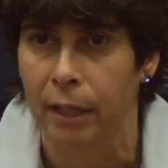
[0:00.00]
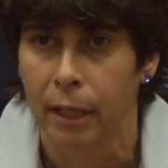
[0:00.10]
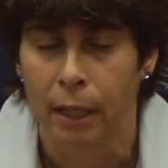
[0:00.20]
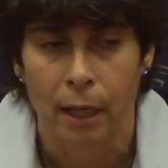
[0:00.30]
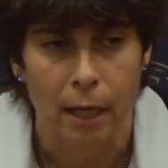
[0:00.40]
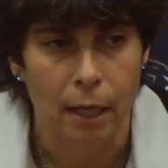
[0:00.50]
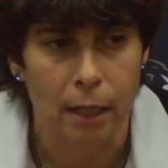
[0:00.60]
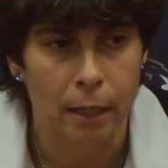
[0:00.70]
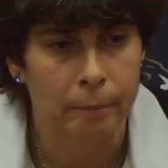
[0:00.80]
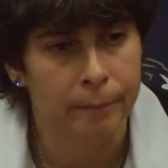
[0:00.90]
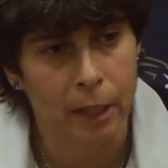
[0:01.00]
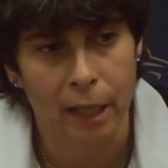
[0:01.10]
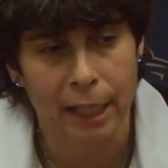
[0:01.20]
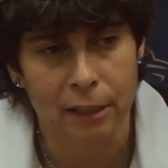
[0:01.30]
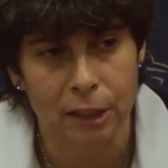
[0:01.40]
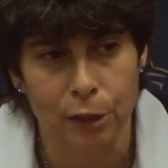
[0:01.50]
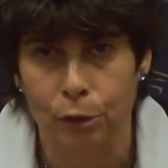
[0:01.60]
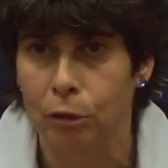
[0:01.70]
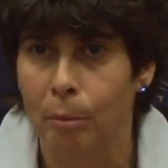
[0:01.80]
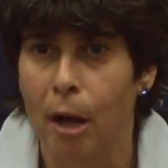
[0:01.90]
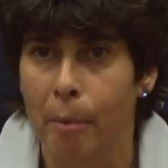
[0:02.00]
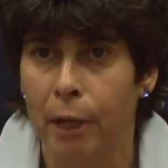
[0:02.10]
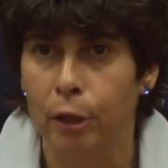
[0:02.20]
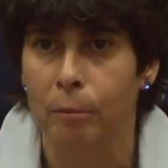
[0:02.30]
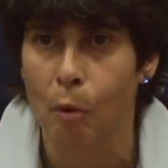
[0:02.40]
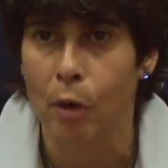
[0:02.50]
And, you know, I'd like to see her shoot the ball better and